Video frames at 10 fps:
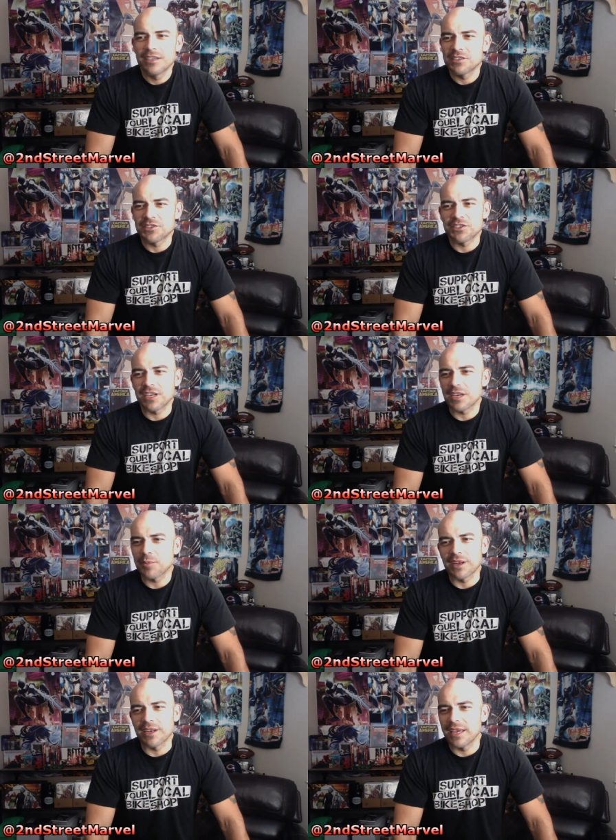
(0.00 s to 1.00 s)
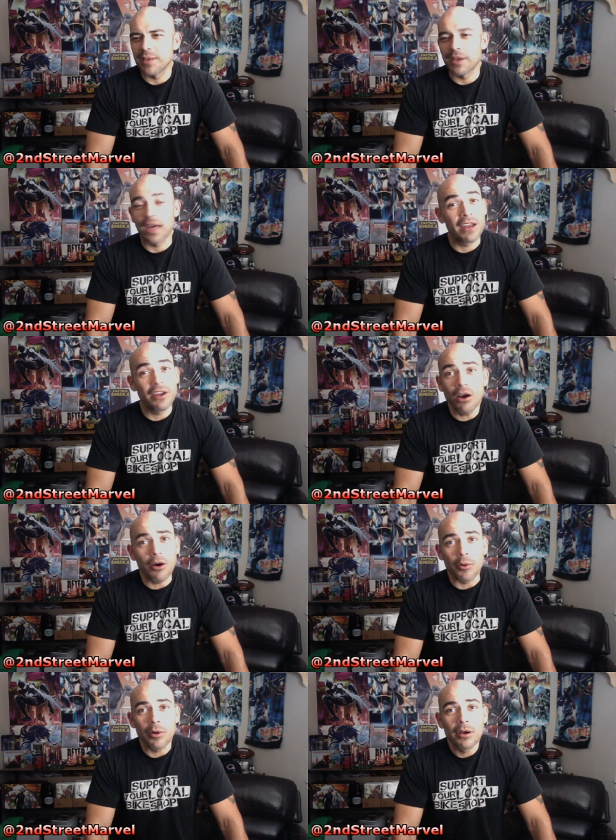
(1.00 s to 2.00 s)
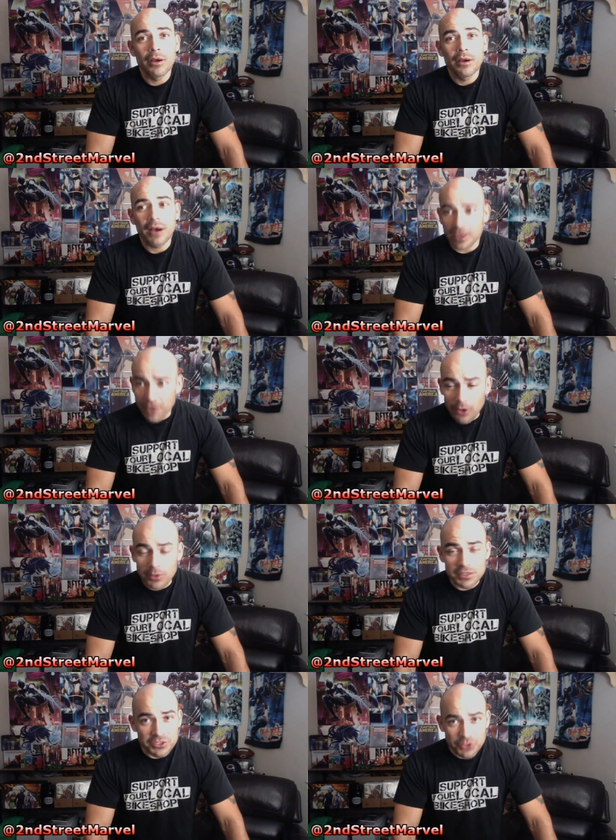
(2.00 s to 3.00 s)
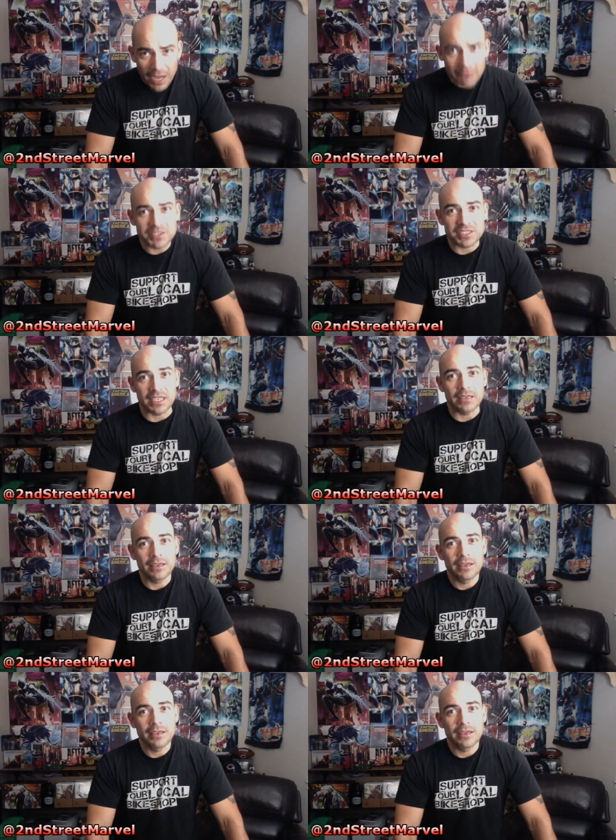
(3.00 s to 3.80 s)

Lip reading: Shaking my damn head. I know, it's a travesty.